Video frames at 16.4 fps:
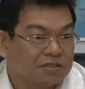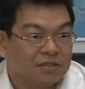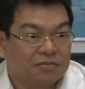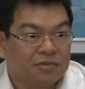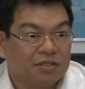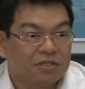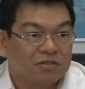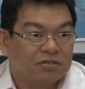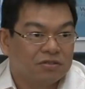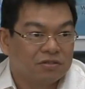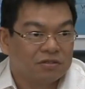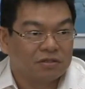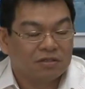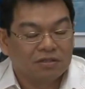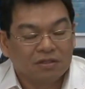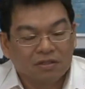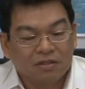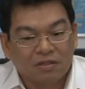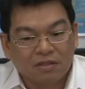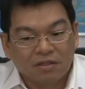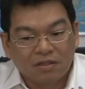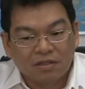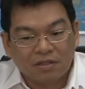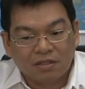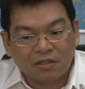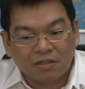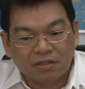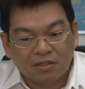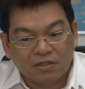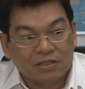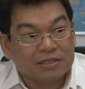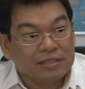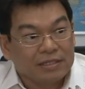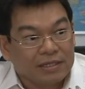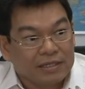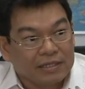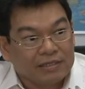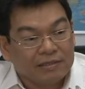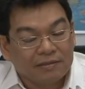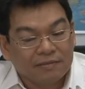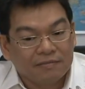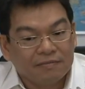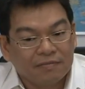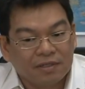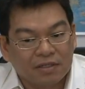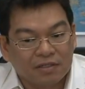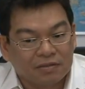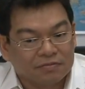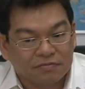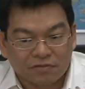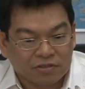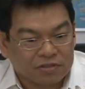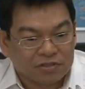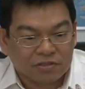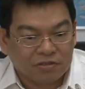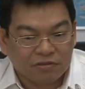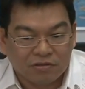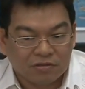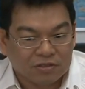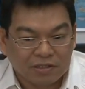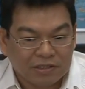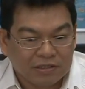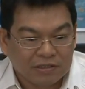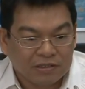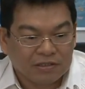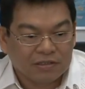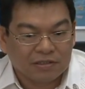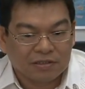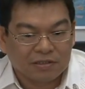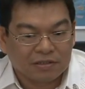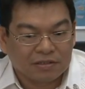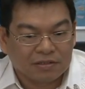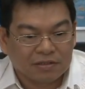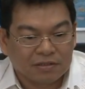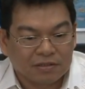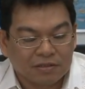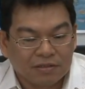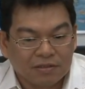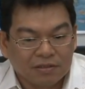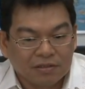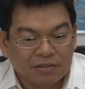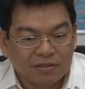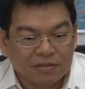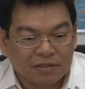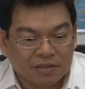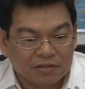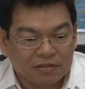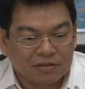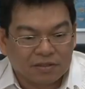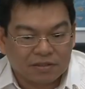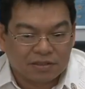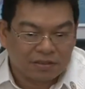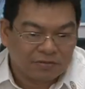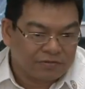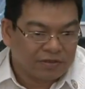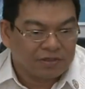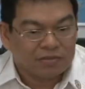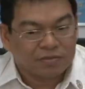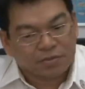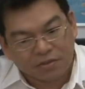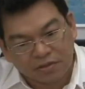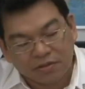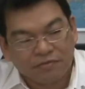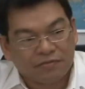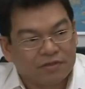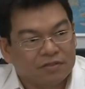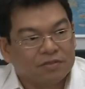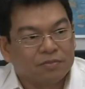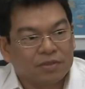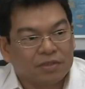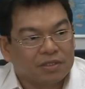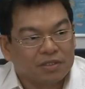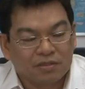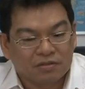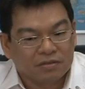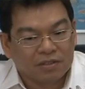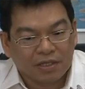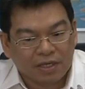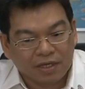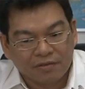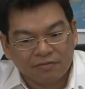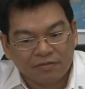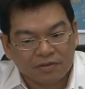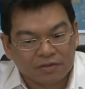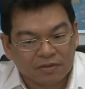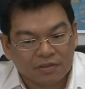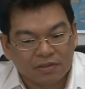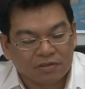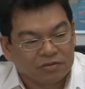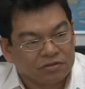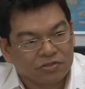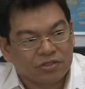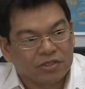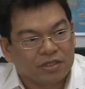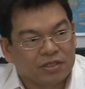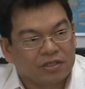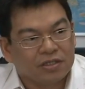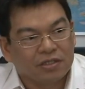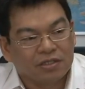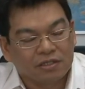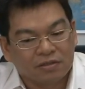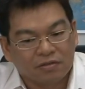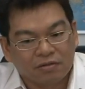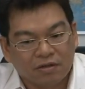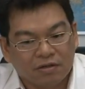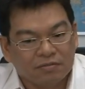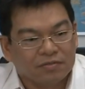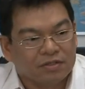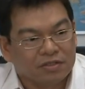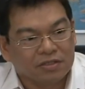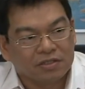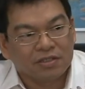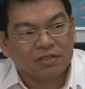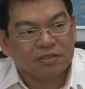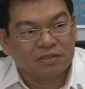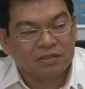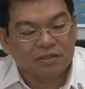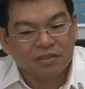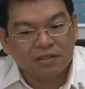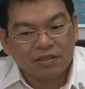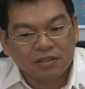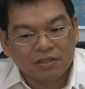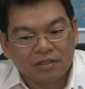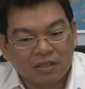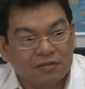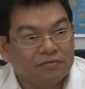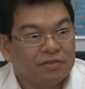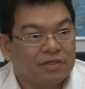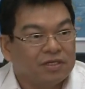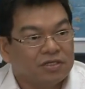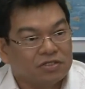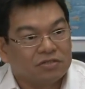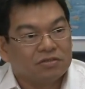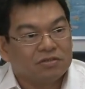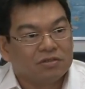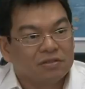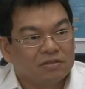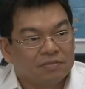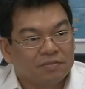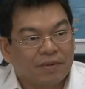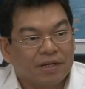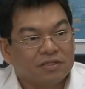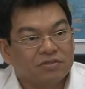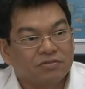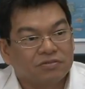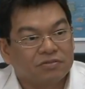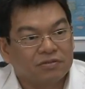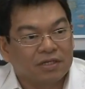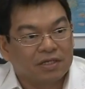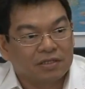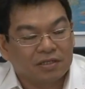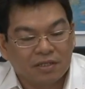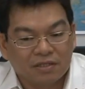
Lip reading: a major sea lane. And of course, all the other countries developing, they have their, trade and commerce and aviation, pass through that.